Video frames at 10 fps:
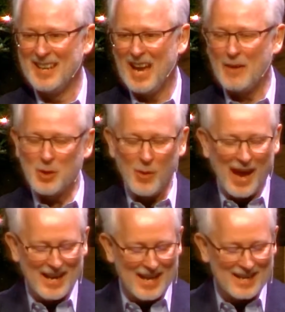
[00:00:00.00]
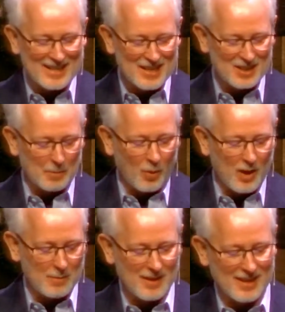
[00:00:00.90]
Have you had any
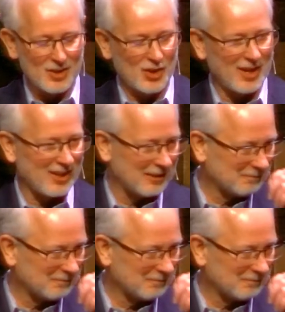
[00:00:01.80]
disappointment this year?